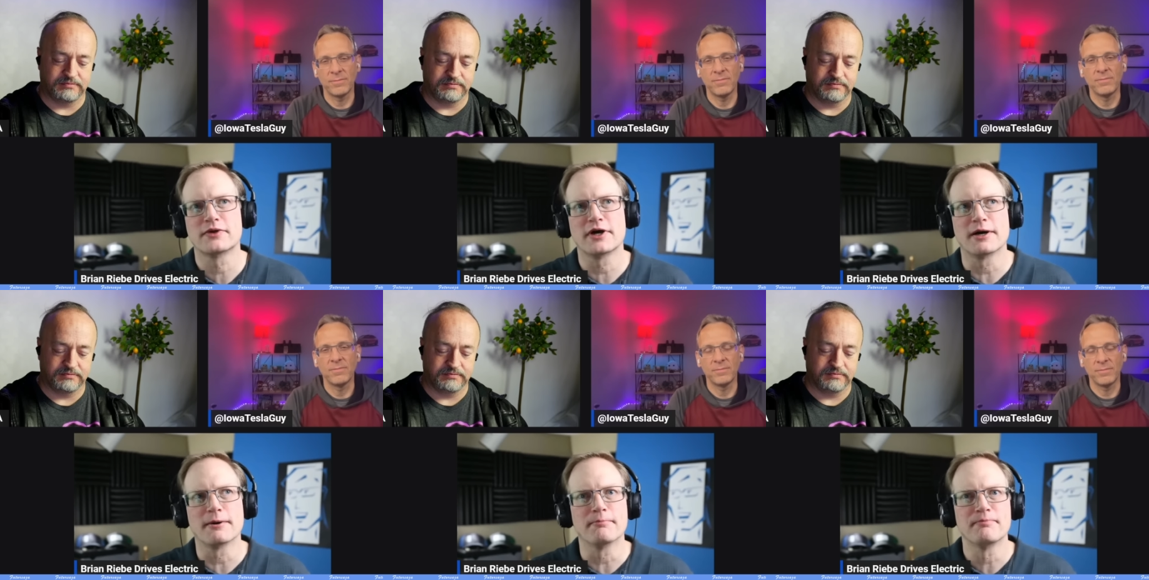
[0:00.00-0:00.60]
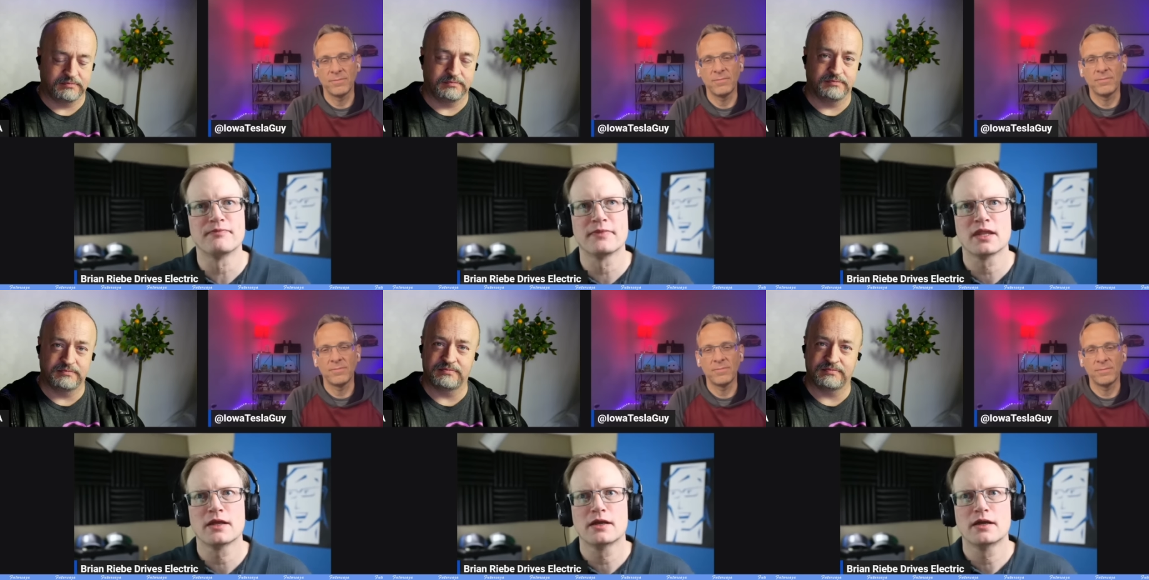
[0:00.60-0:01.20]
Speaker 1: Um,
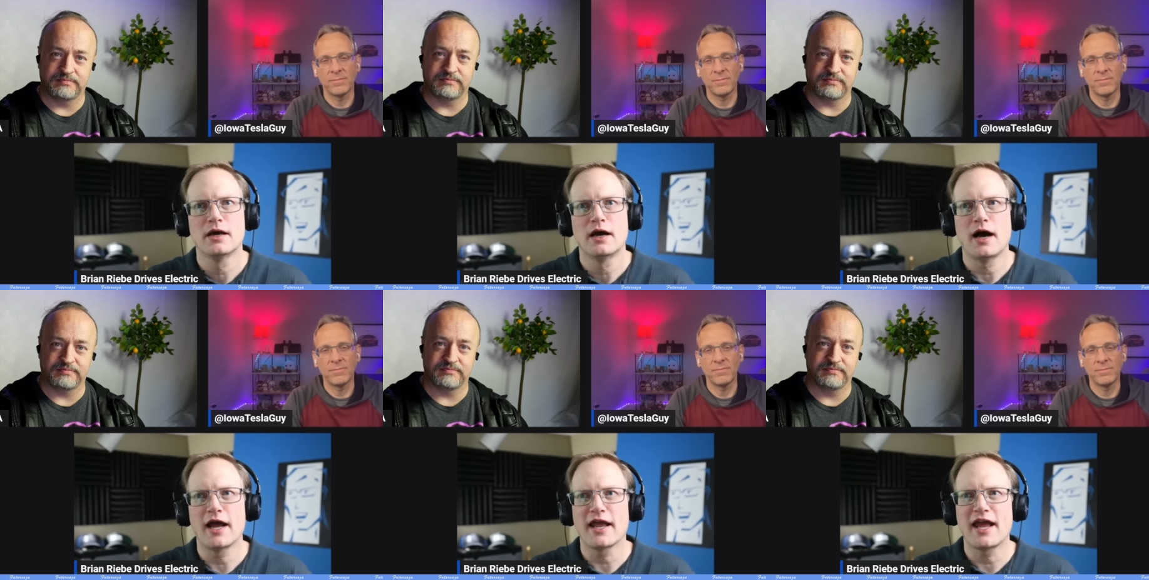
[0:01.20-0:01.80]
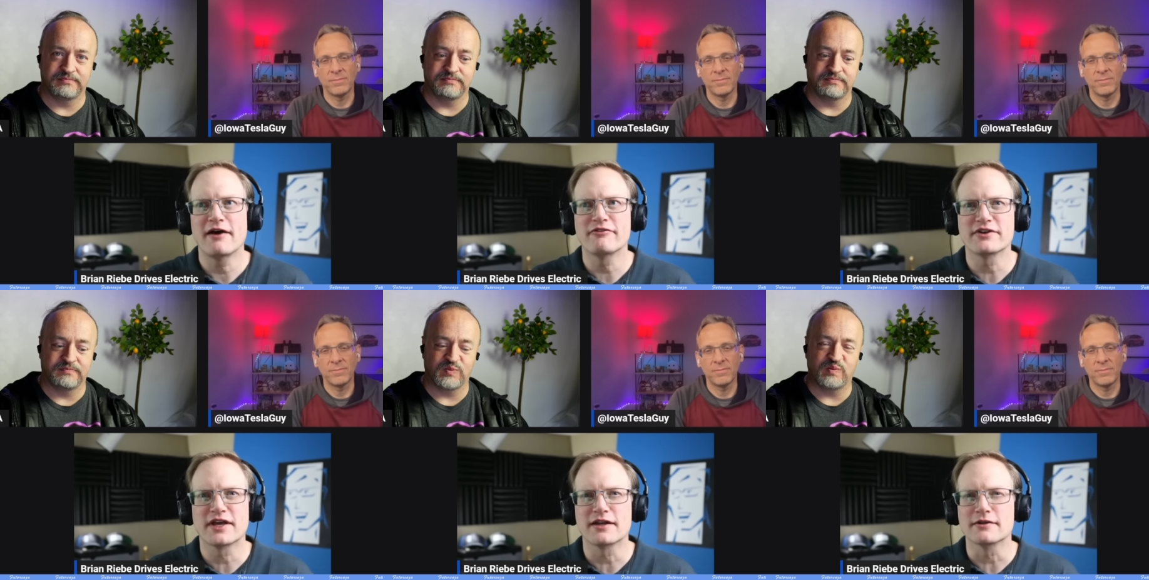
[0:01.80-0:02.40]
I
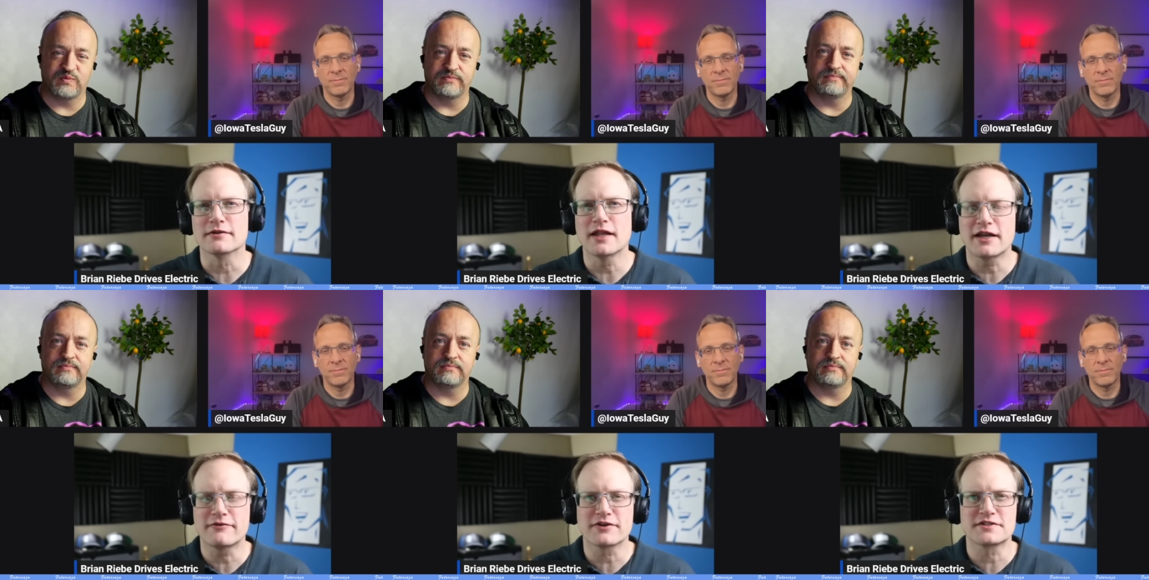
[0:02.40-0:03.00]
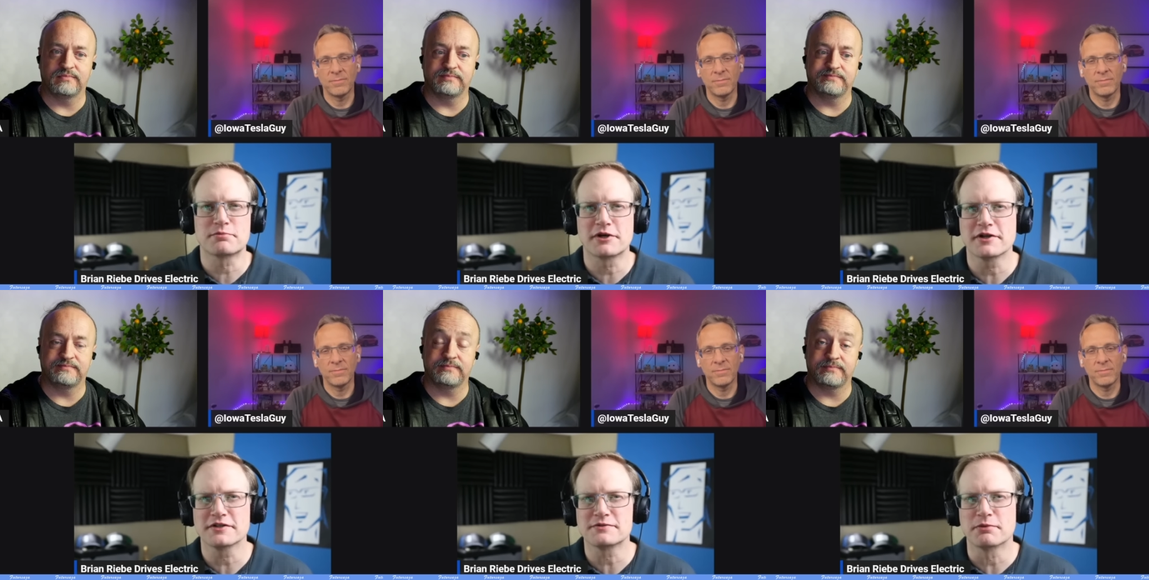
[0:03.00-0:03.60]
haven't had a lot of
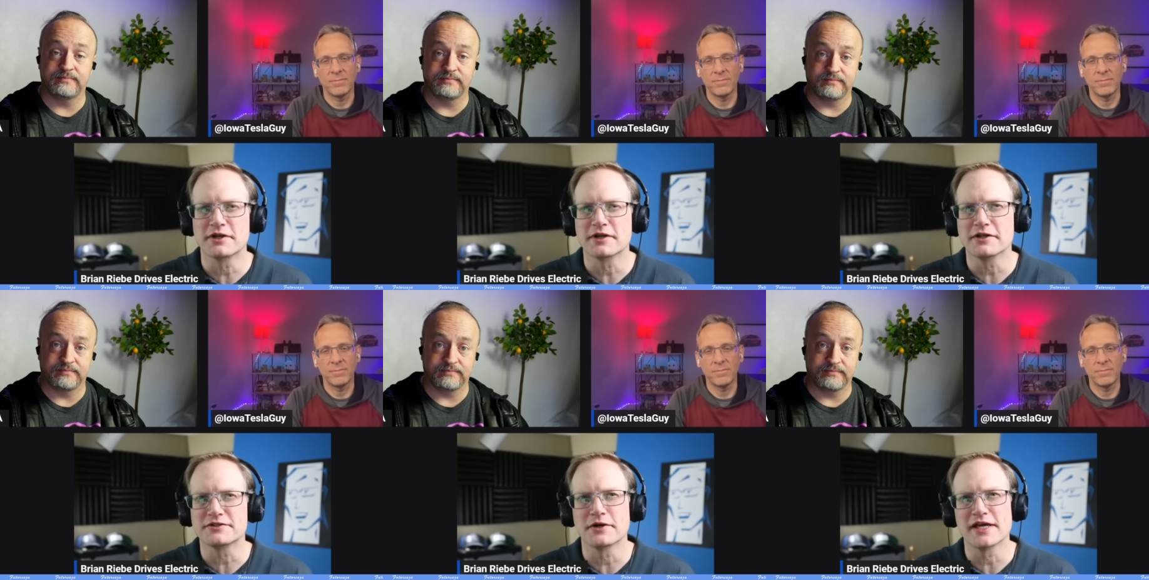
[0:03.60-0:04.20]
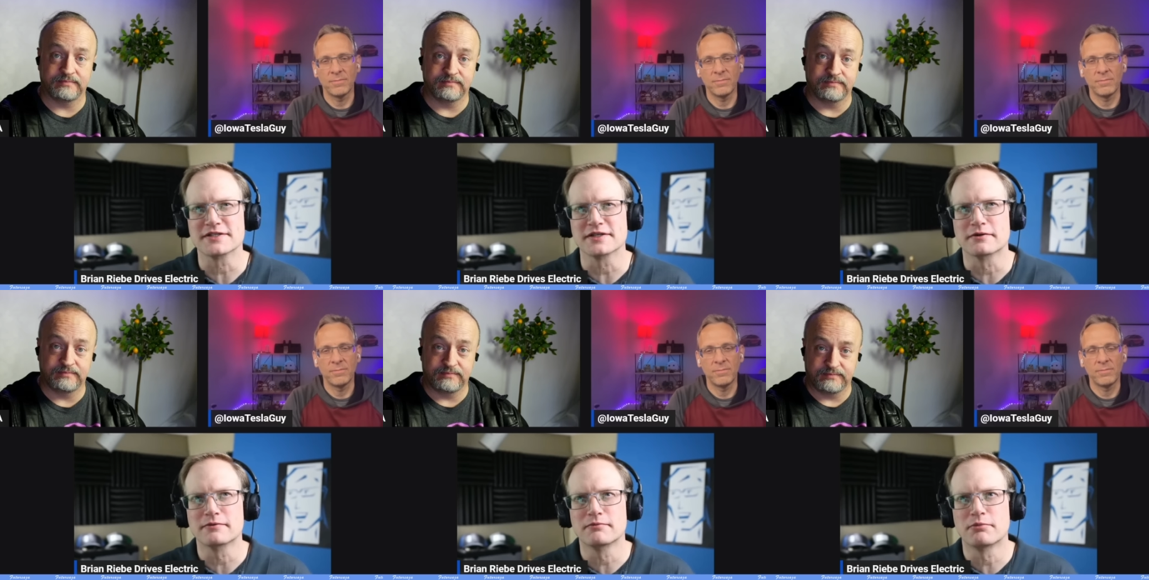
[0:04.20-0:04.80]
experience, but it also
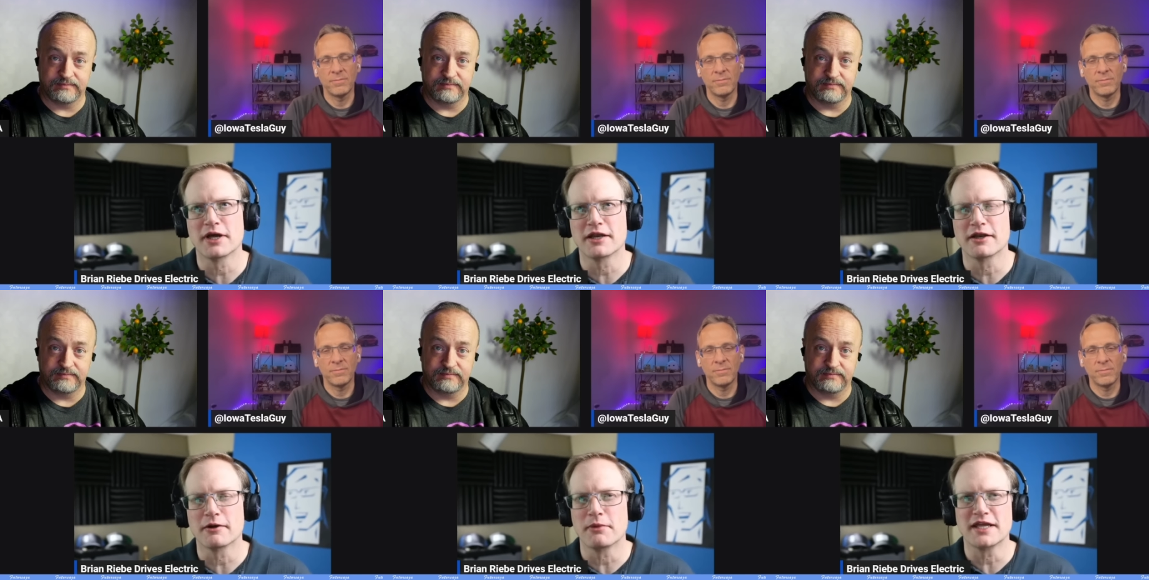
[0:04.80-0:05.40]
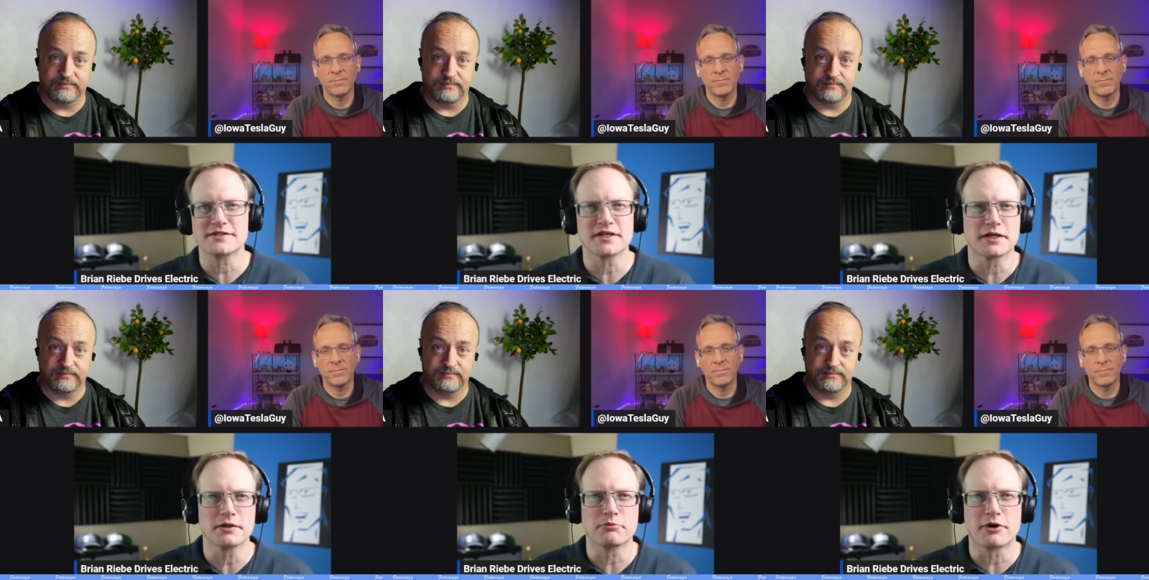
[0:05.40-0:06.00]
hasn't been
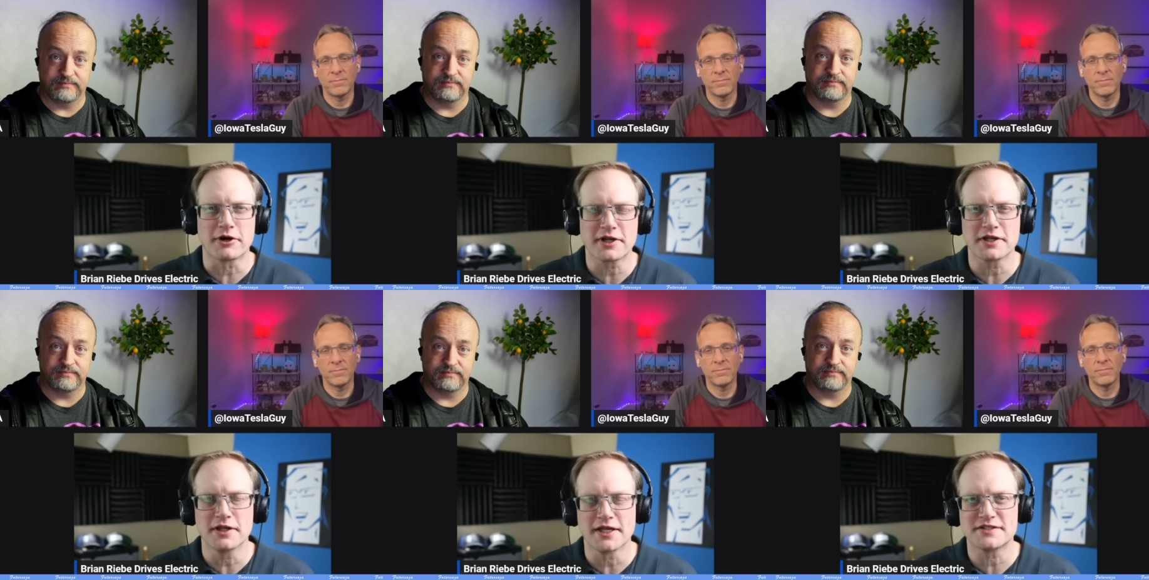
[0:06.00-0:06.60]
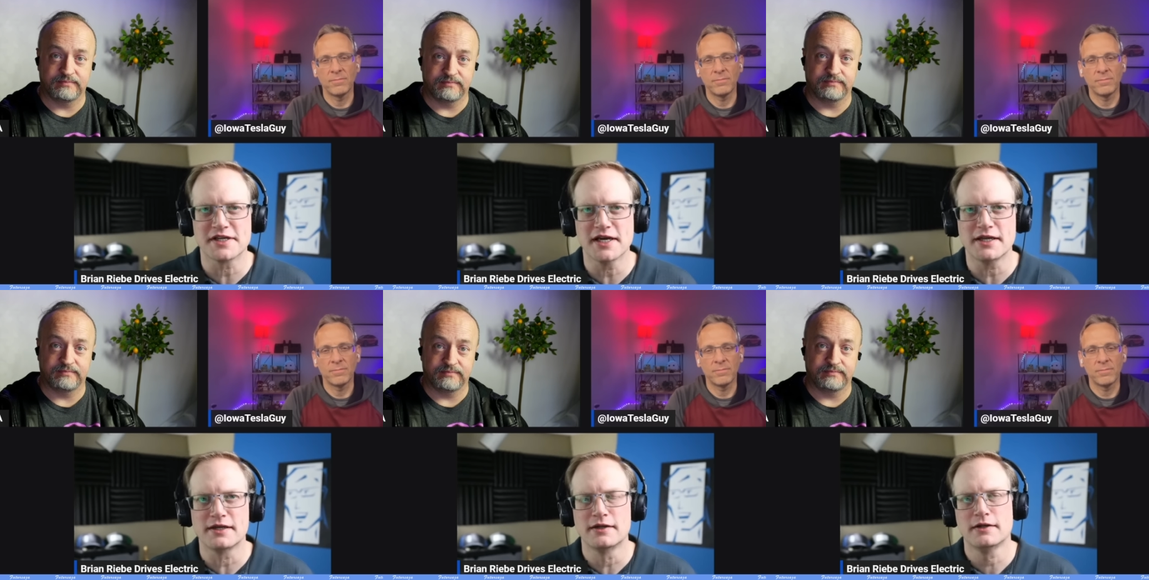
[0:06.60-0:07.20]
amazing in parking lots
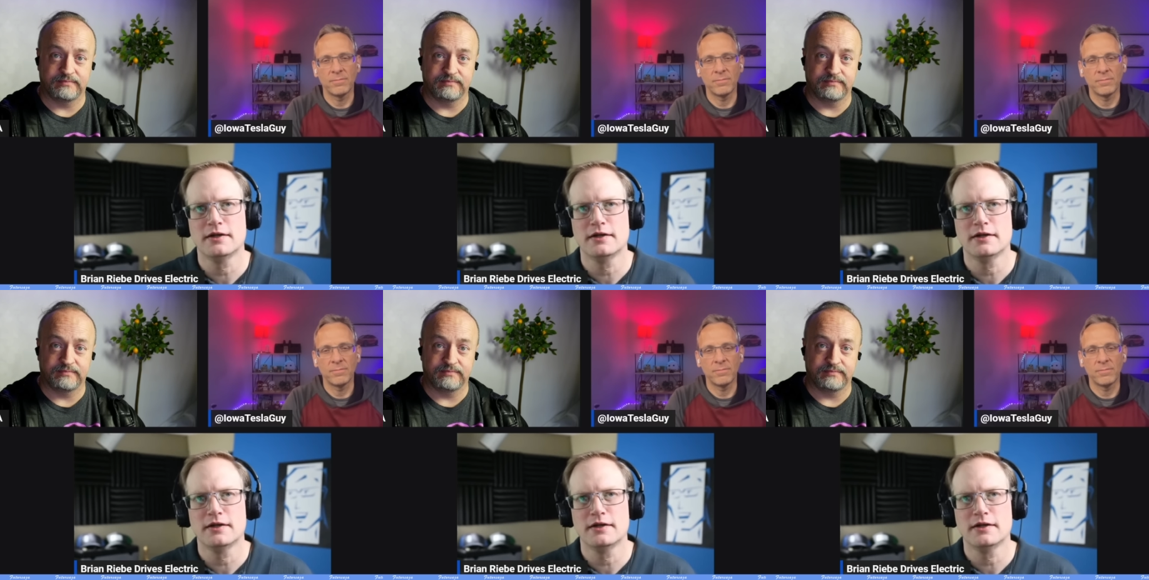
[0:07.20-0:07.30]
yet.